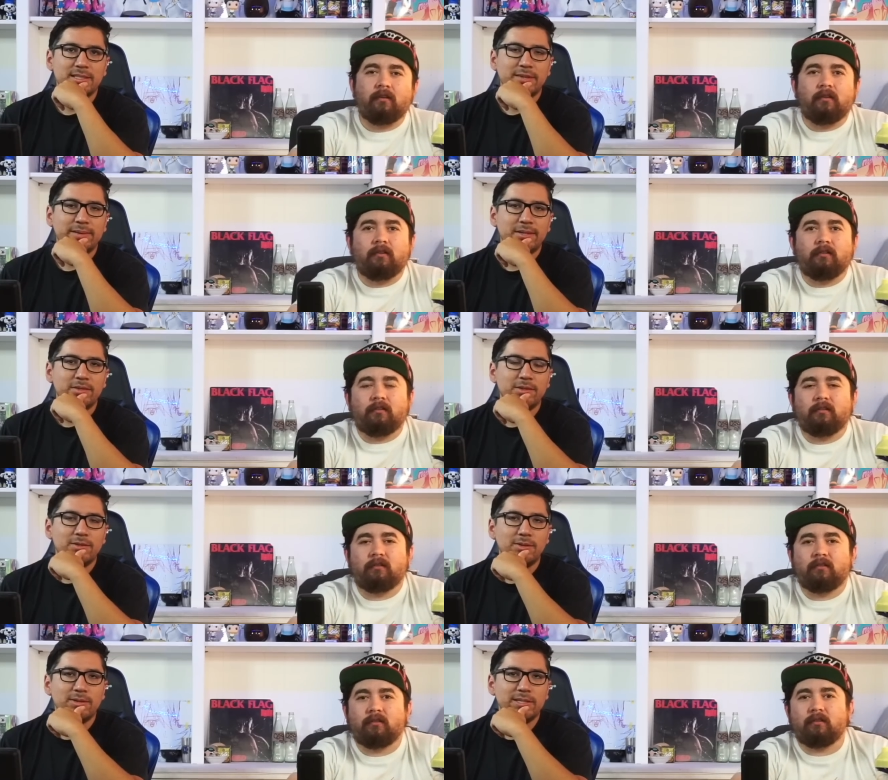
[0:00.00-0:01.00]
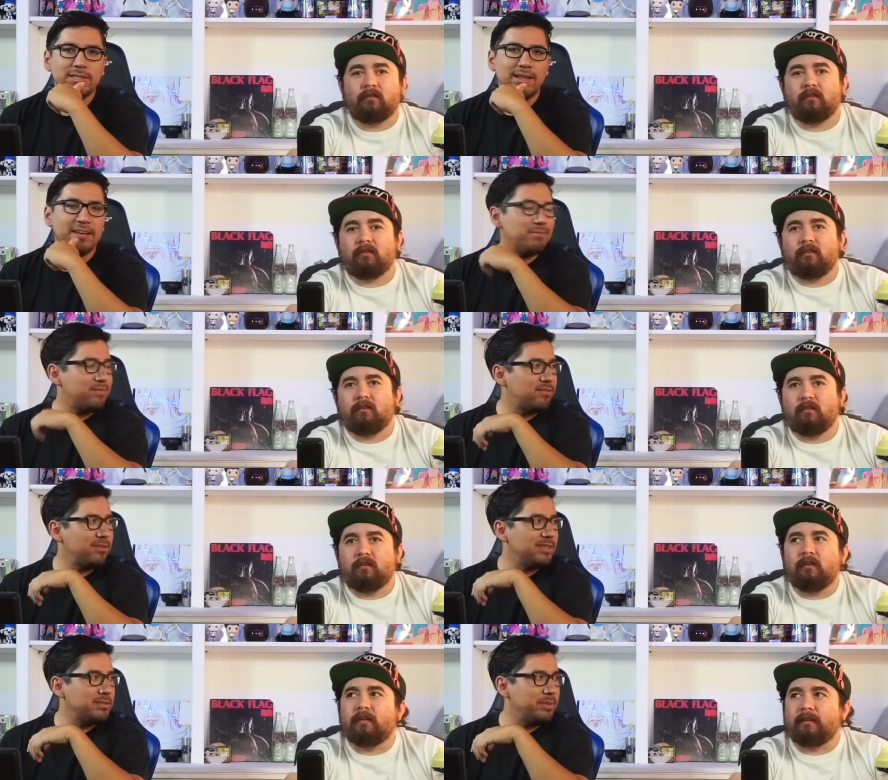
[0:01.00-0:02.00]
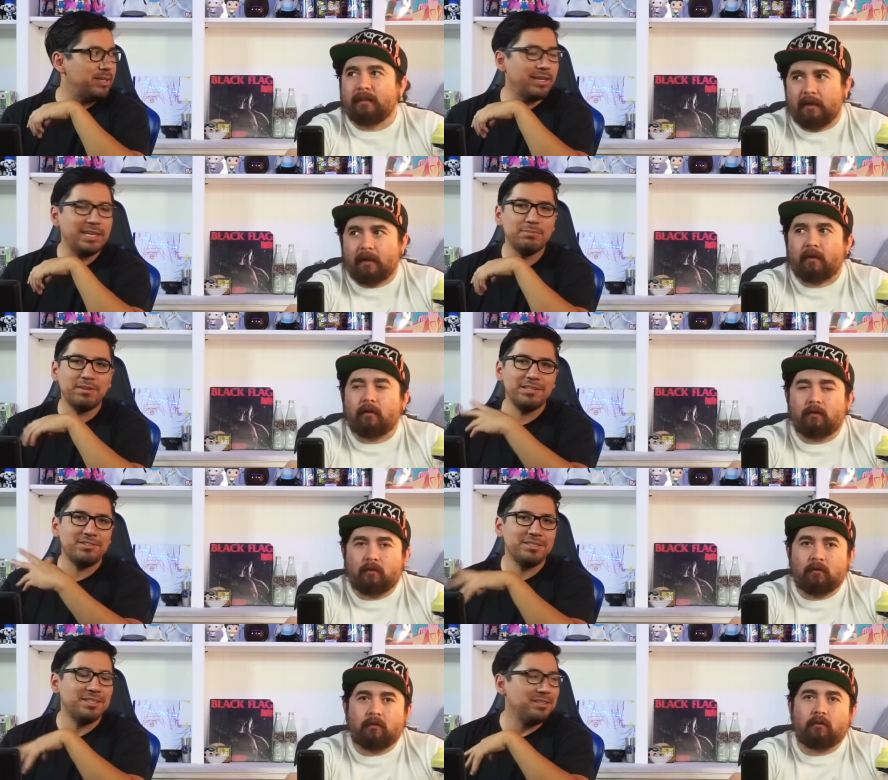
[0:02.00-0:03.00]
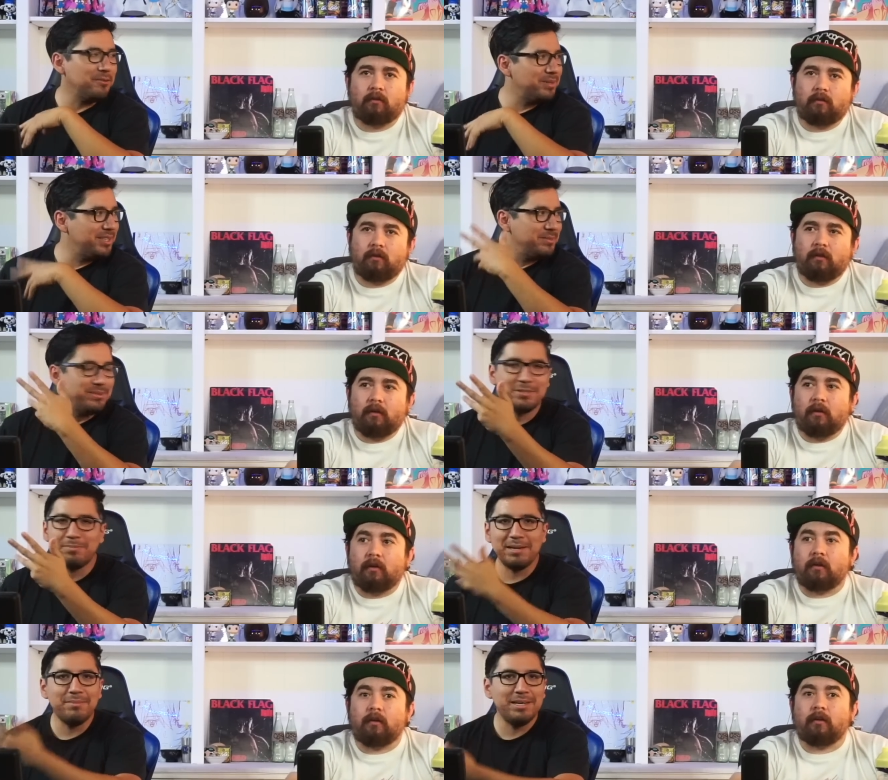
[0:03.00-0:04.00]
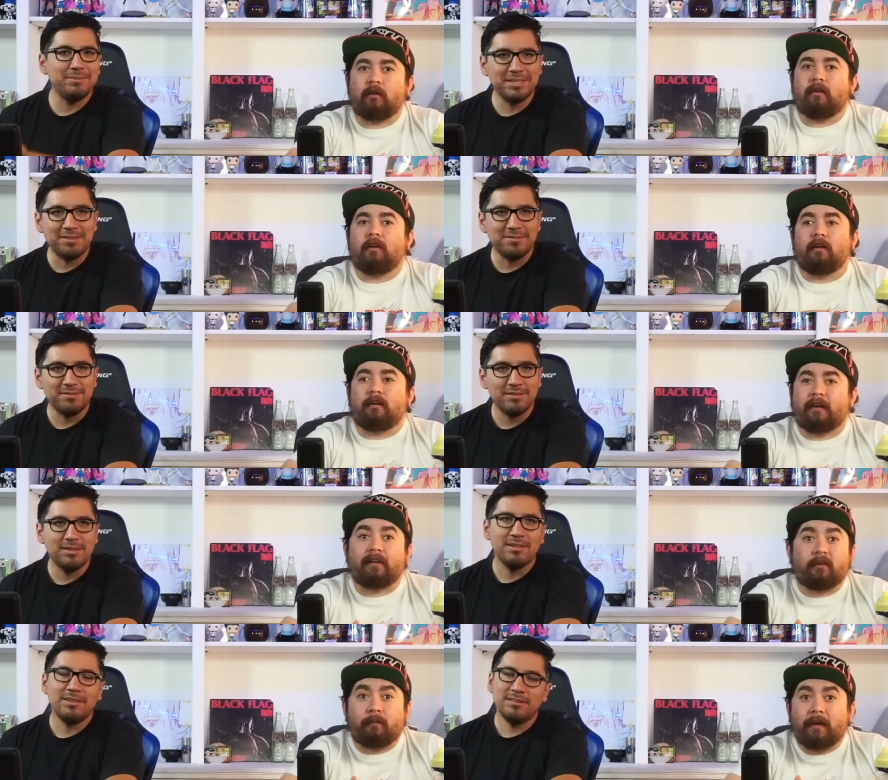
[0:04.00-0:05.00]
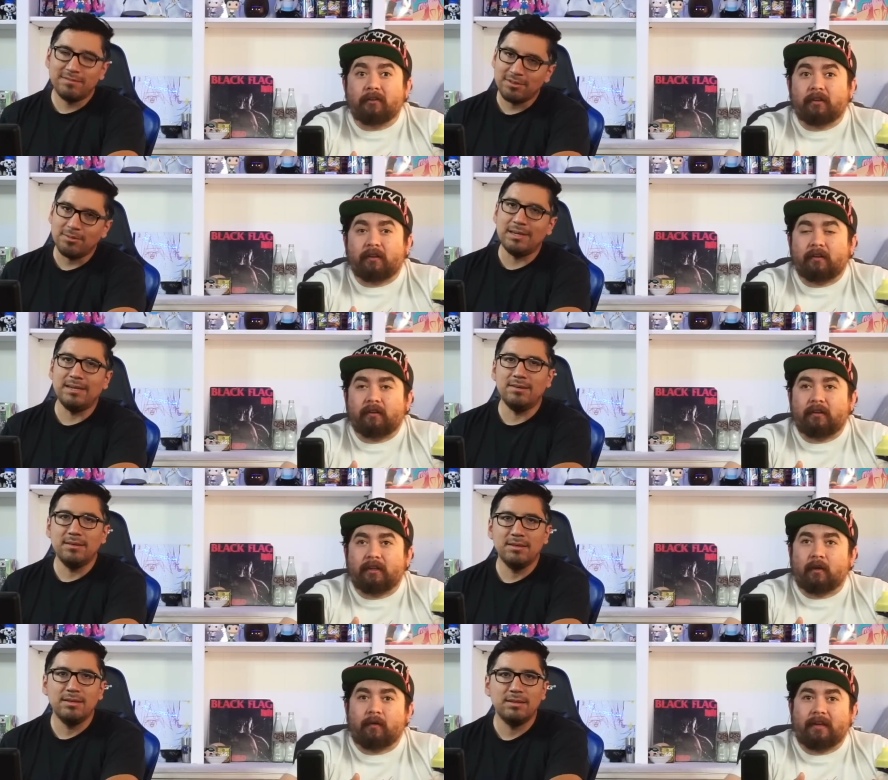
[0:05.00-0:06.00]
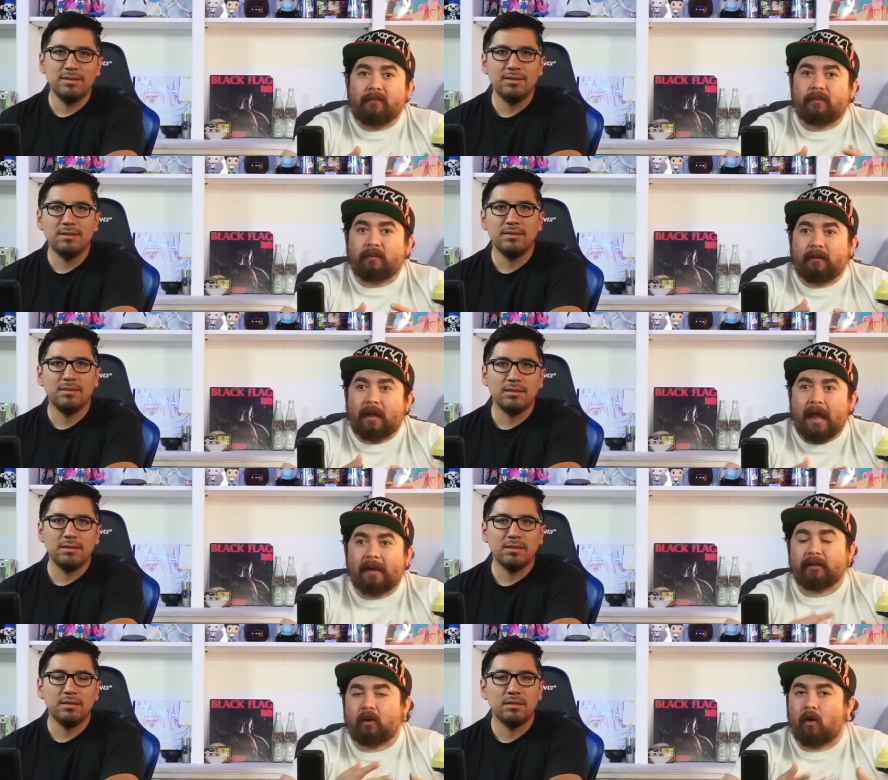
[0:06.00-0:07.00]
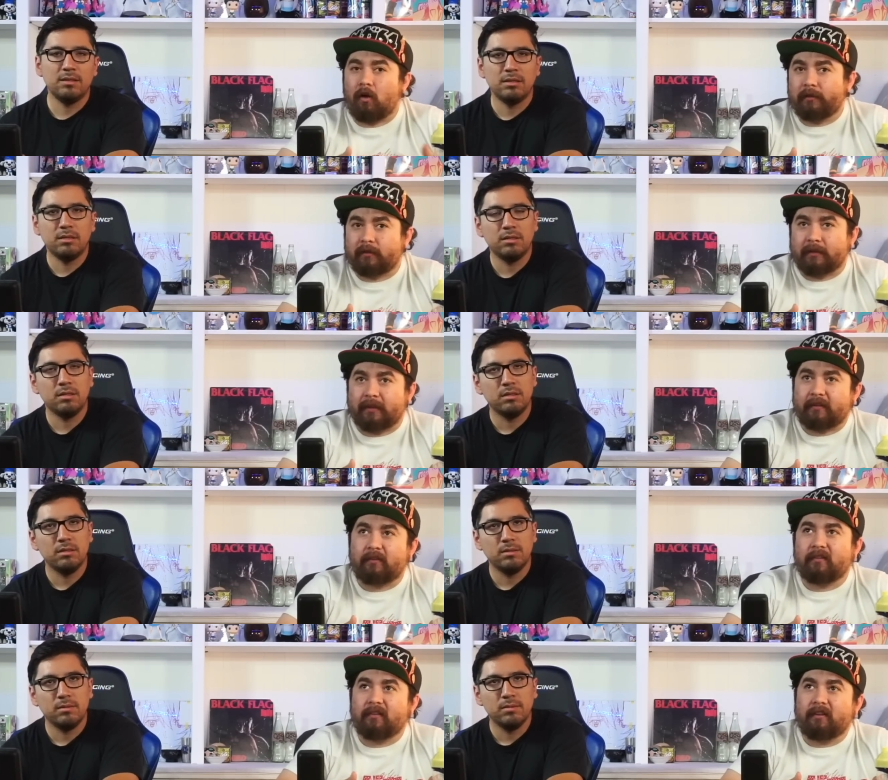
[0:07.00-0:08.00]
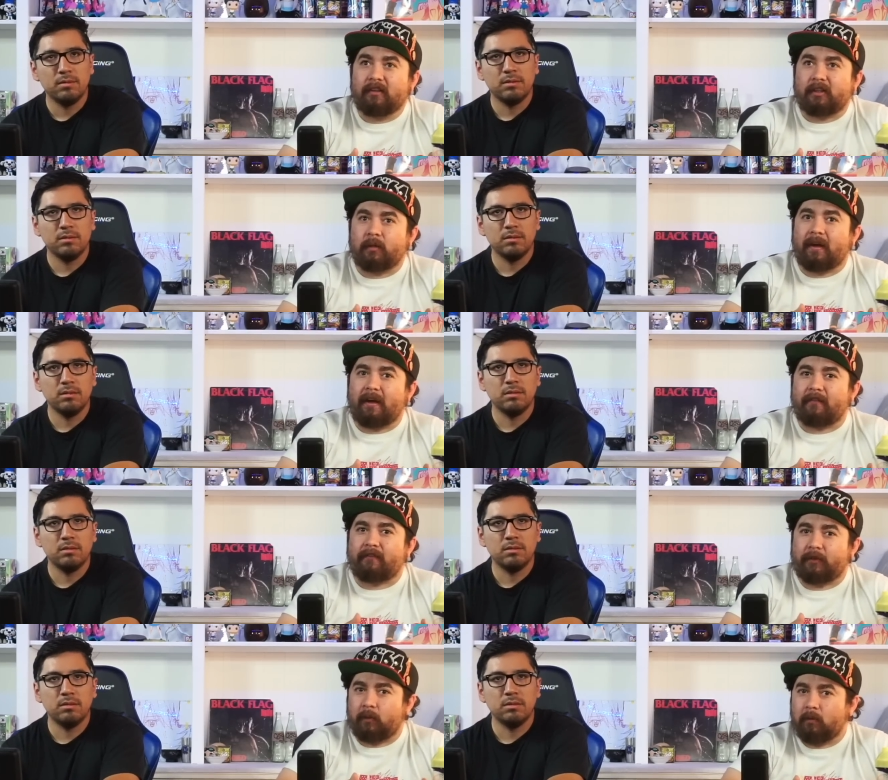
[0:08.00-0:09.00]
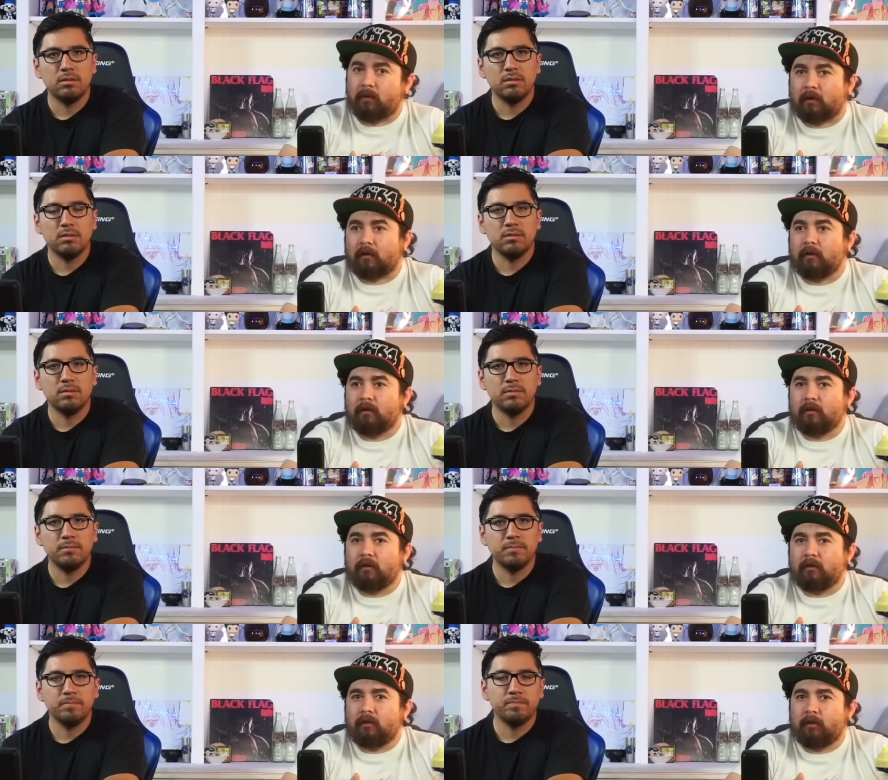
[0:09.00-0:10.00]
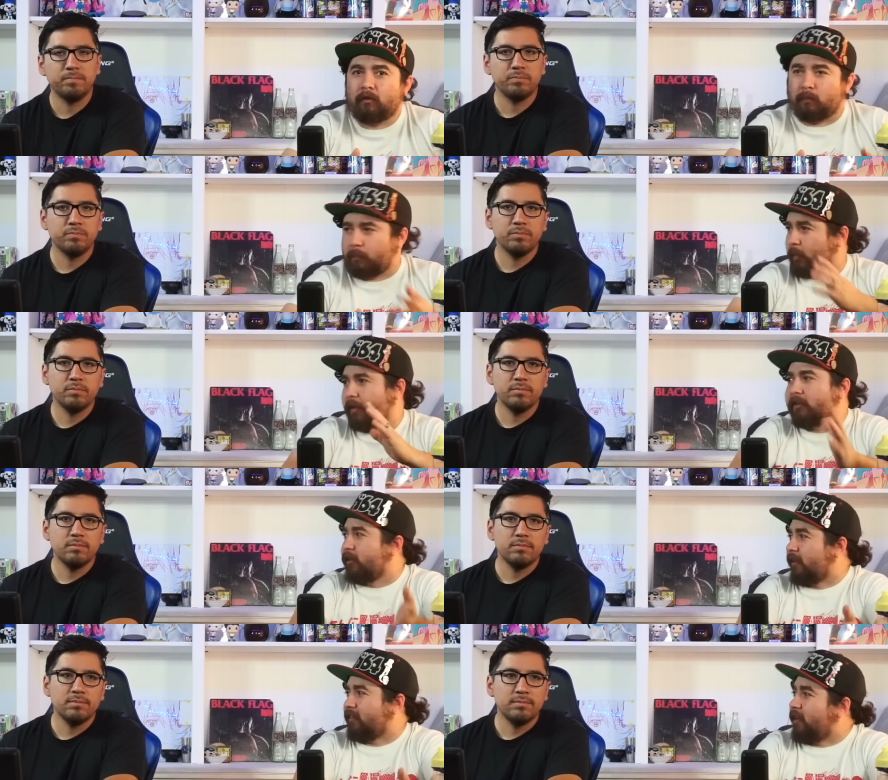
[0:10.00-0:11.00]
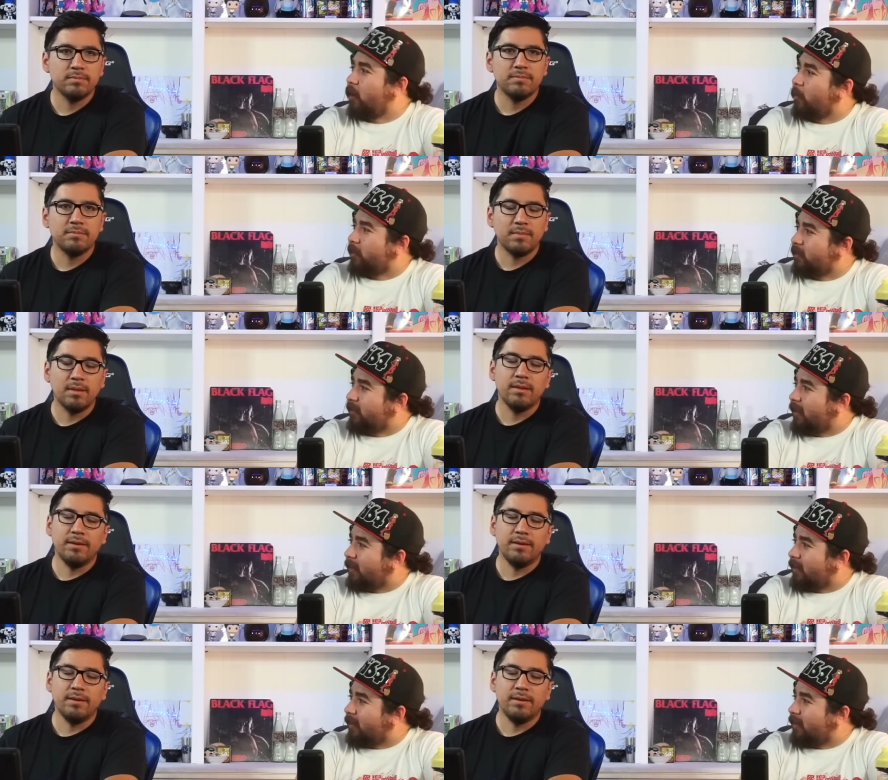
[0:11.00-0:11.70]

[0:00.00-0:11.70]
Speaker 1: because like we don't know Lloyd's life before this man. Yeah, like, he's probably trusted nobody. He's been a spy by himself. Not to mention, you
Speaker 2: know, even adding on to this, you have Yor whose brother doesn't know what she